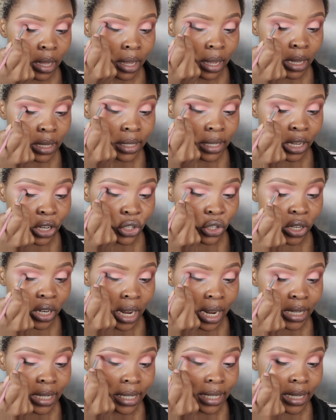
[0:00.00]
a section
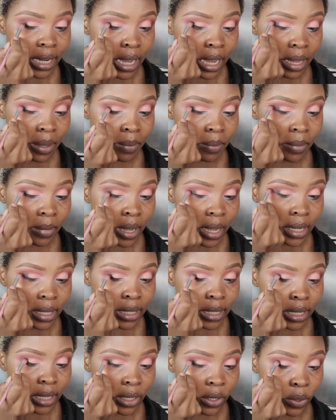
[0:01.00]
at a time,
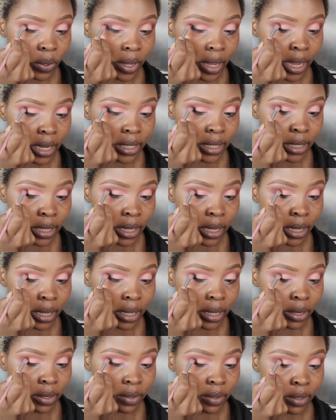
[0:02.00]
until you get
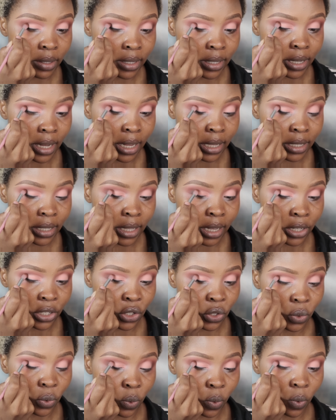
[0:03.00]
the result
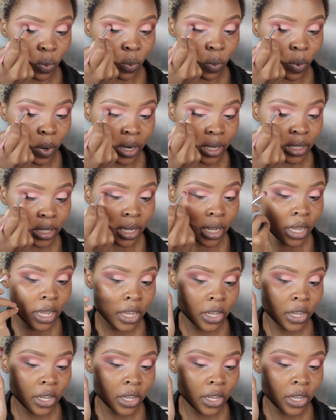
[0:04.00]
that you want.